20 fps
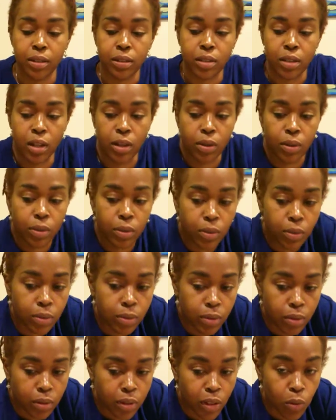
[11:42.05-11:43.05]
So
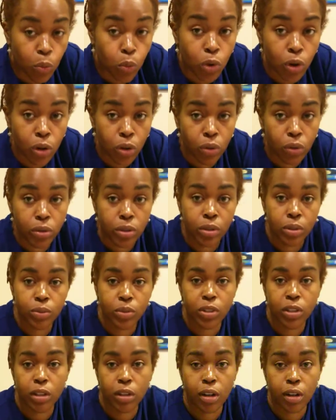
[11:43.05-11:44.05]
the world
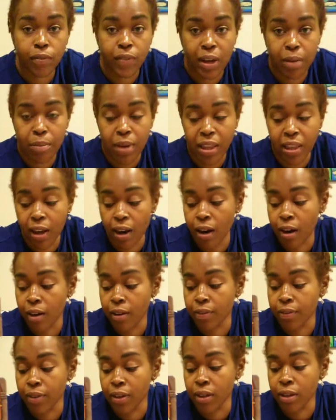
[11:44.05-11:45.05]
was clarified by the
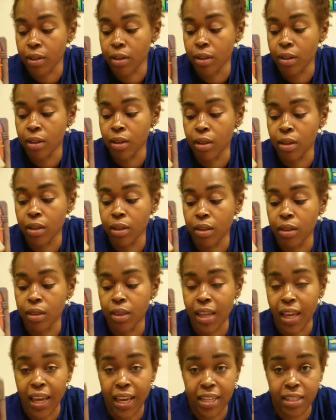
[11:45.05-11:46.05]
Hierophant,
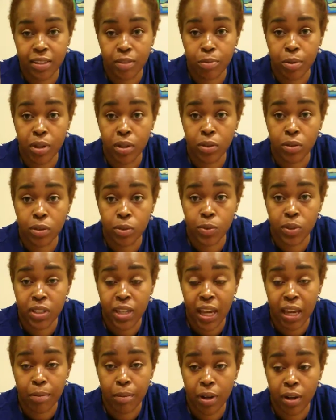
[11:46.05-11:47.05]
the Ace of Pentacles, which
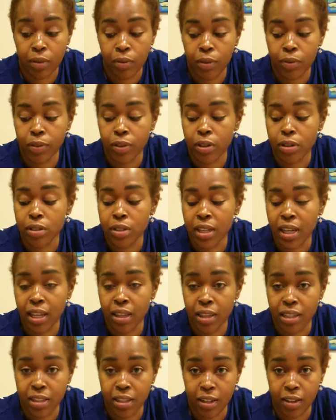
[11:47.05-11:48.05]
came out in reverse,
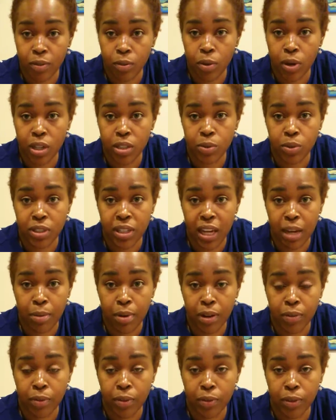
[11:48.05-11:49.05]
and the Ten of Wands, which came
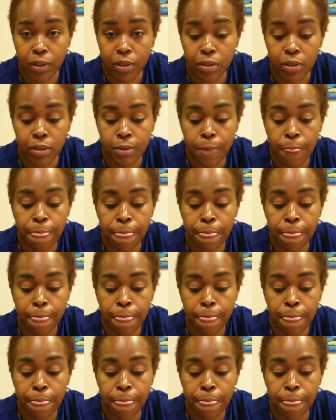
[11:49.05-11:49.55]
out in reverse.